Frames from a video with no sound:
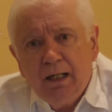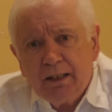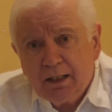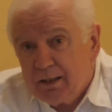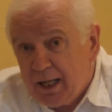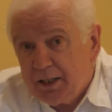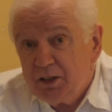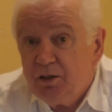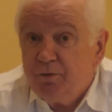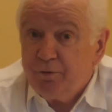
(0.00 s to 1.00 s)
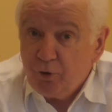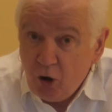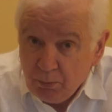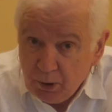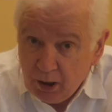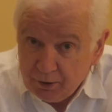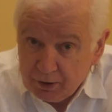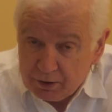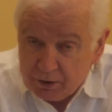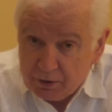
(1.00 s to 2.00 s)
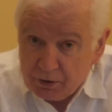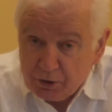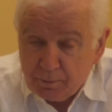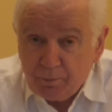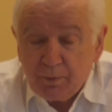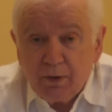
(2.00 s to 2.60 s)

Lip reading: collected from others